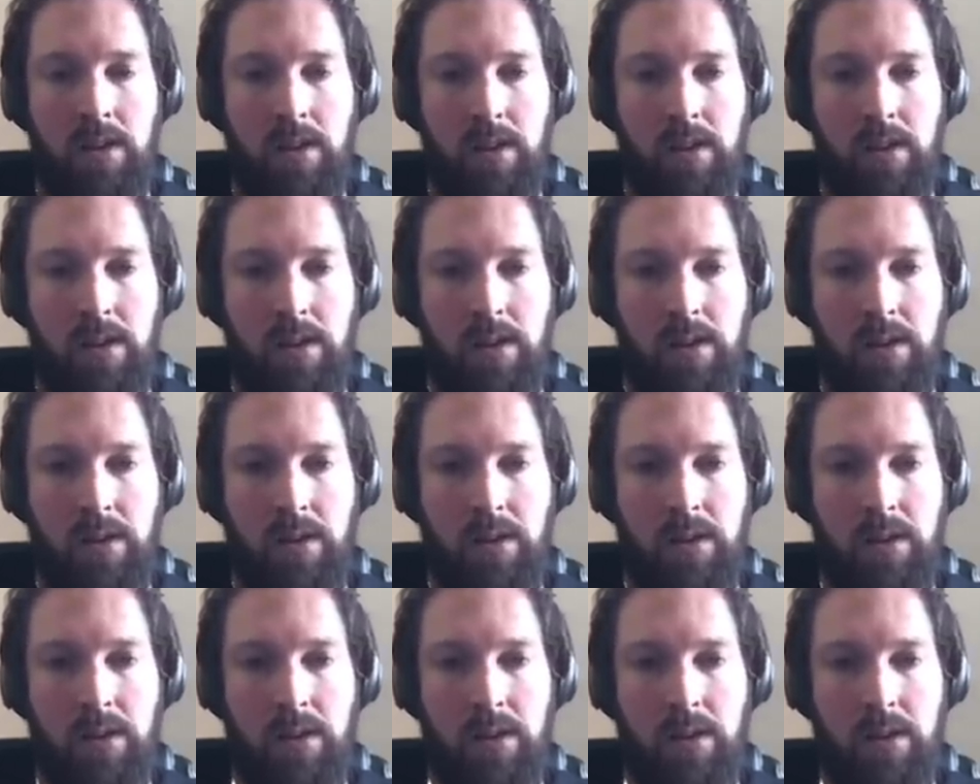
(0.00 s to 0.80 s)

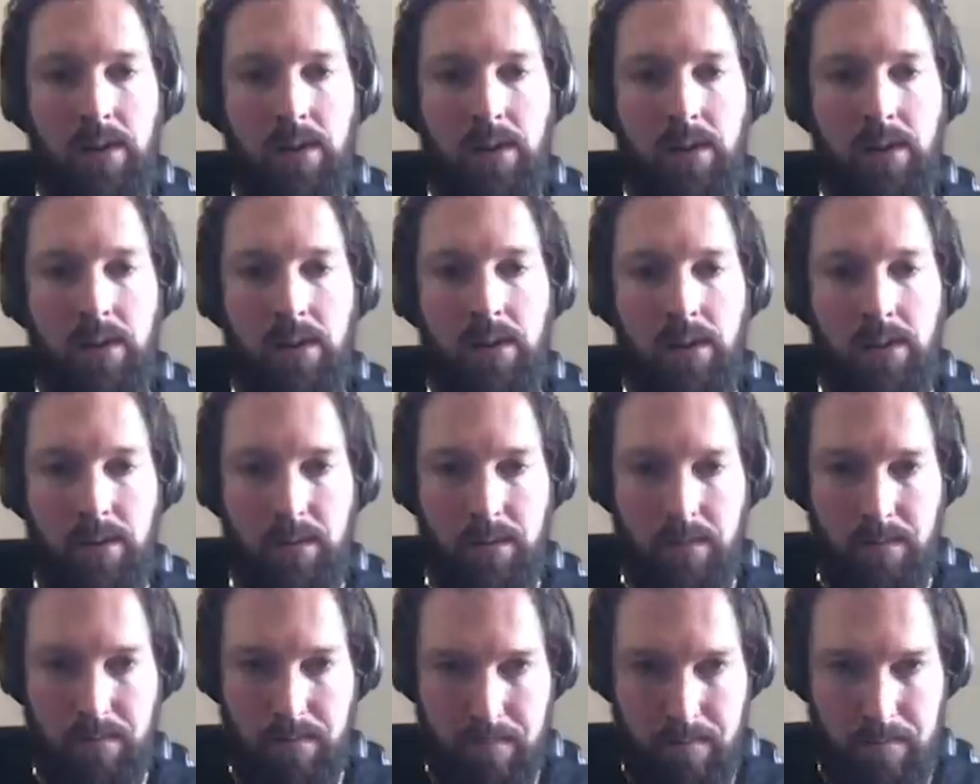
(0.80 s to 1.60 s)

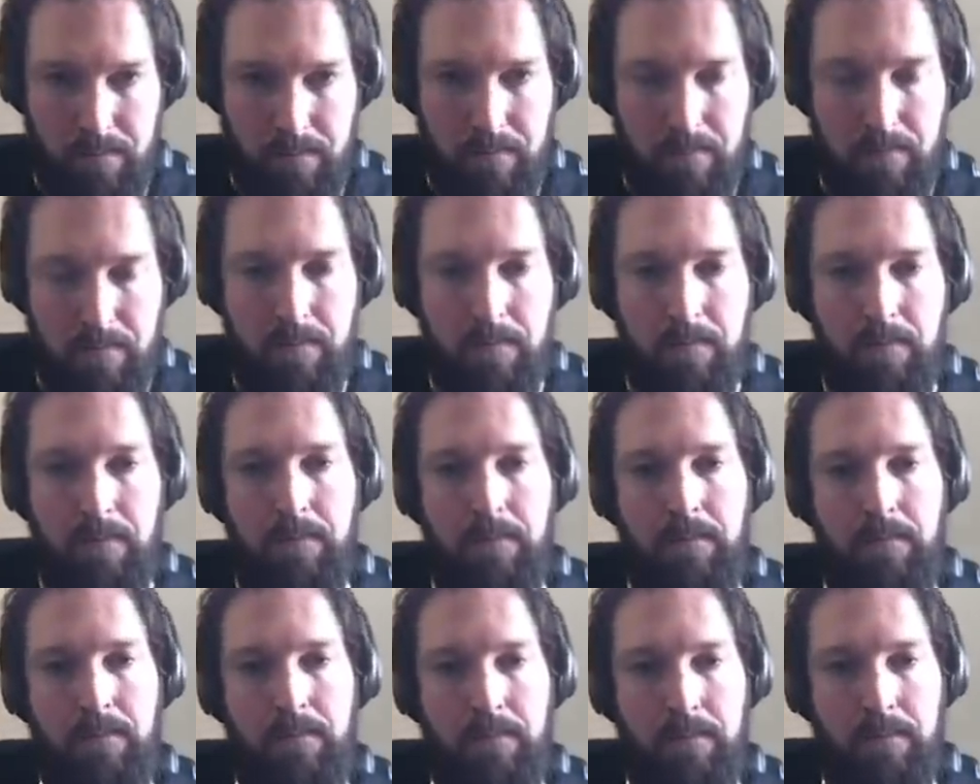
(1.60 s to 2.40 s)

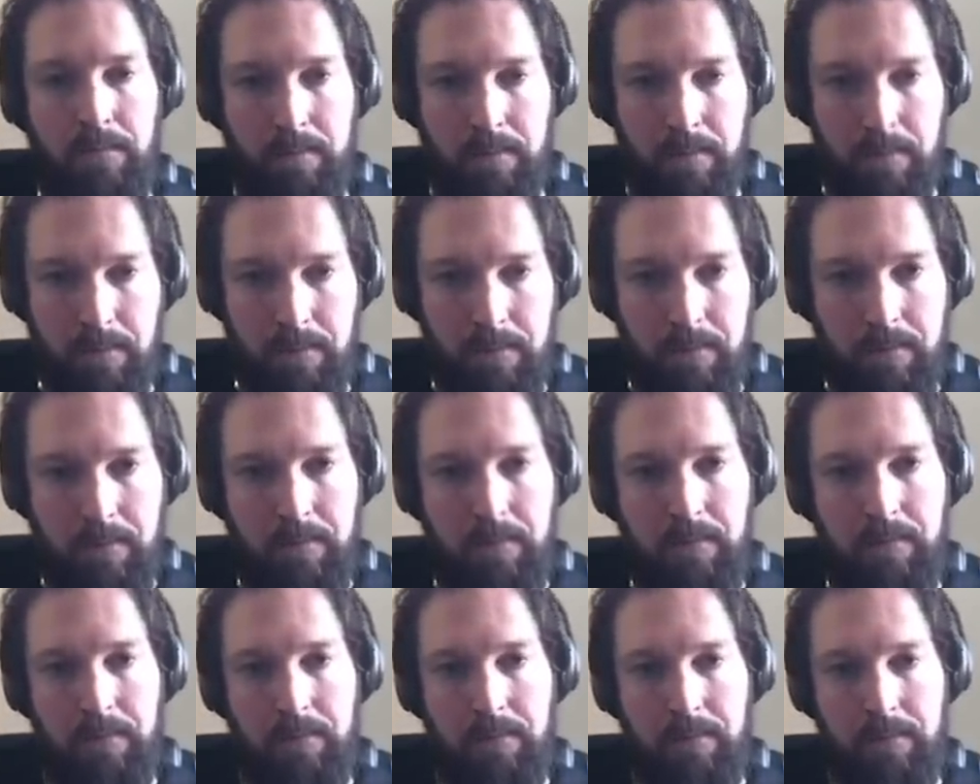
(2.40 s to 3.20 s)

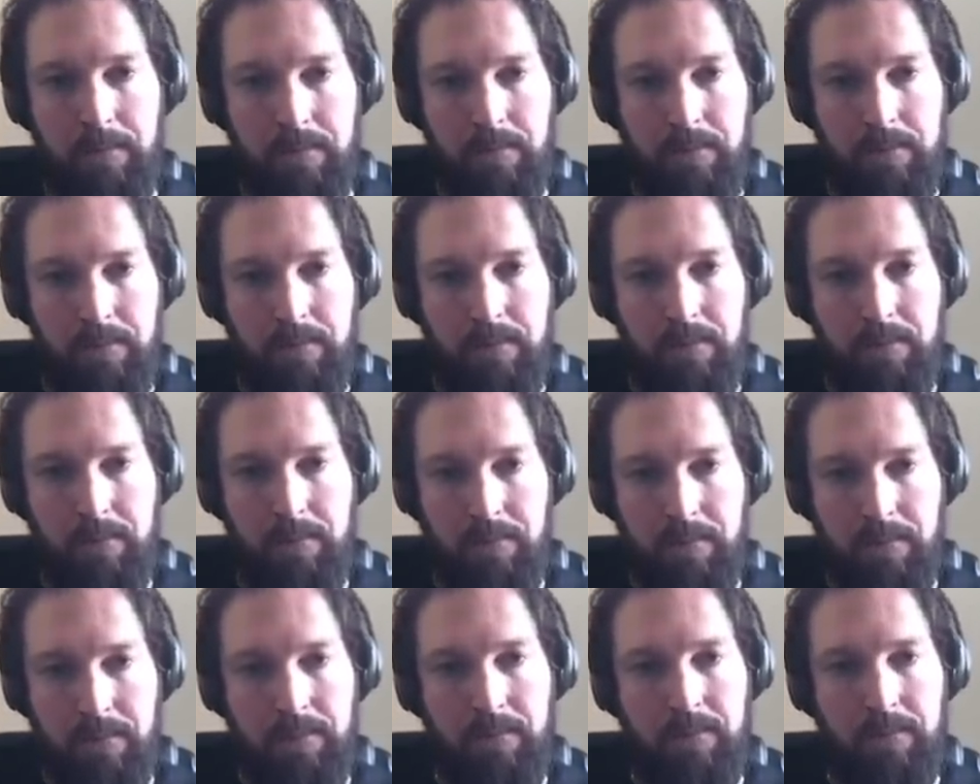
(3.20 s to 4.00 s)

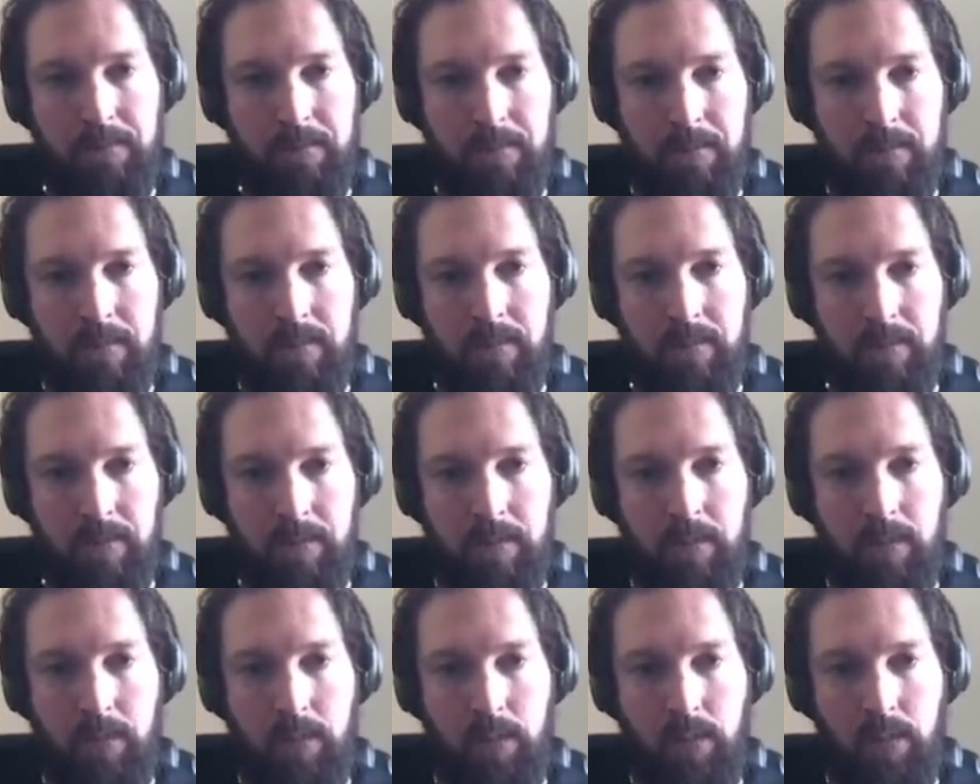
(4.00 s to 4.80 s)

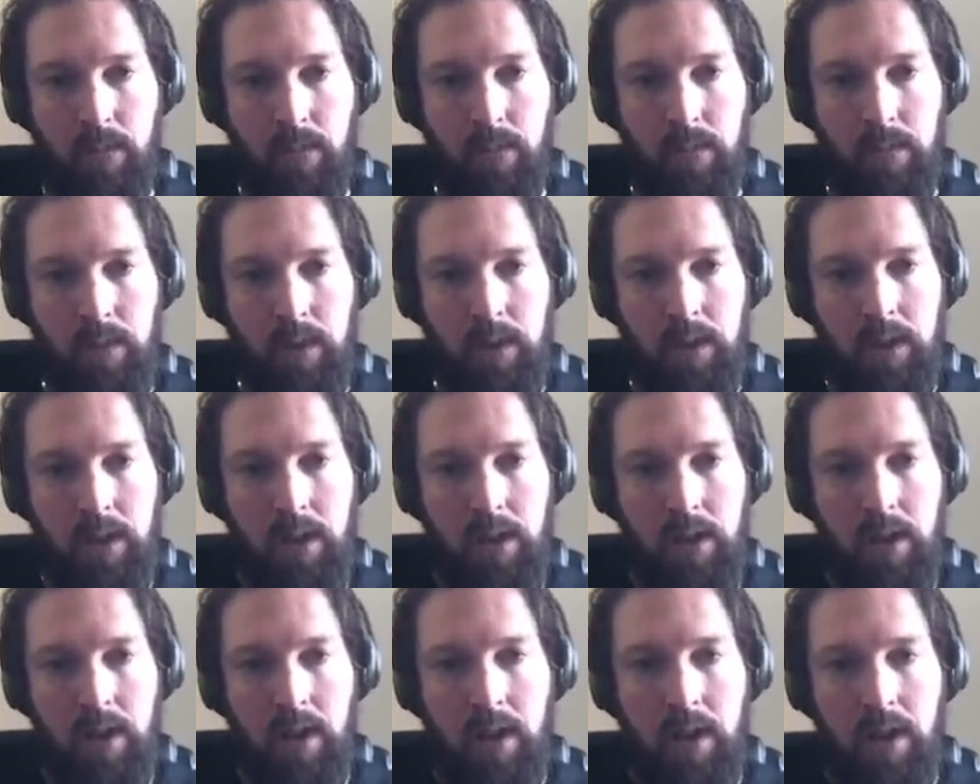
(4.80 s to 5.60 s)

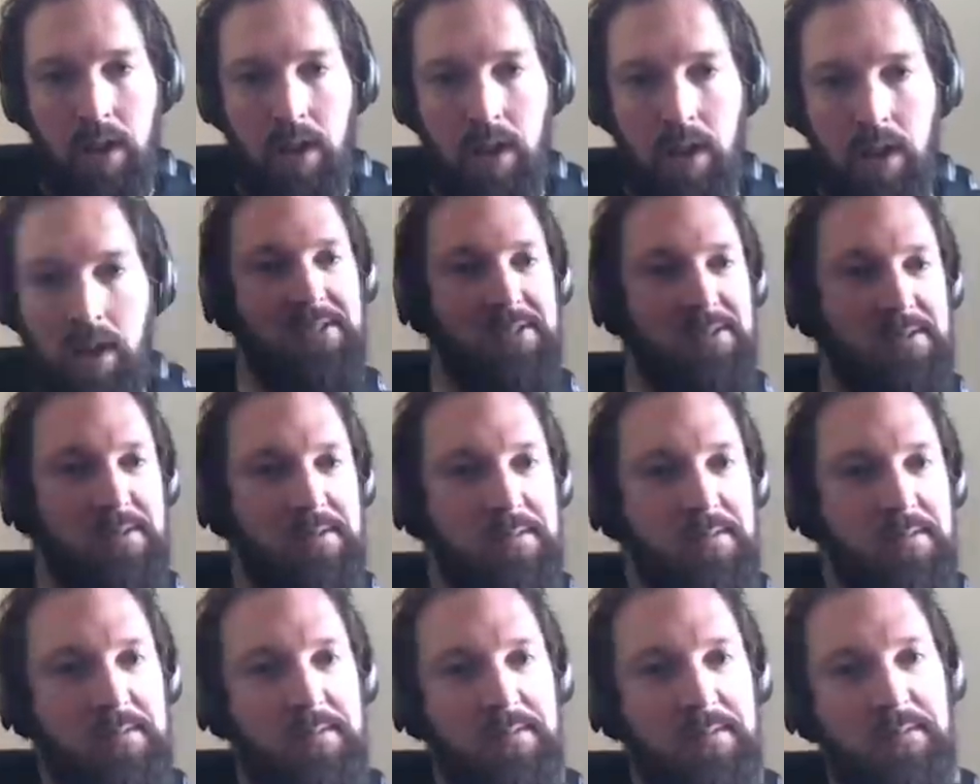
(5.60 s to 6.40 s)

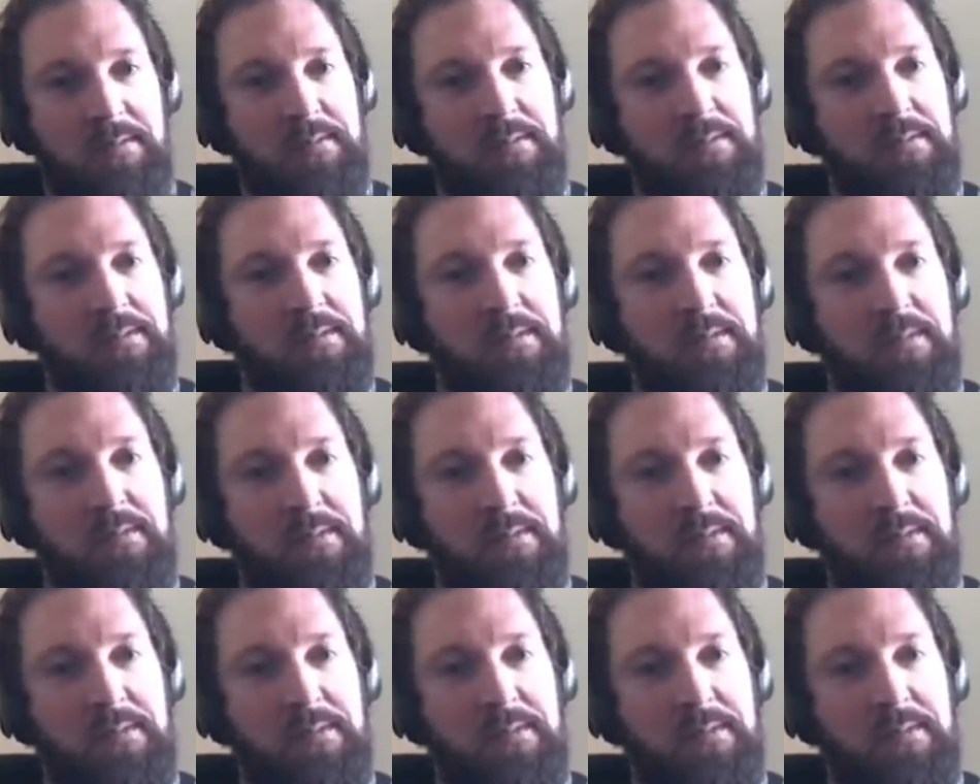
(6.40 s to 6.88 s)
(silent)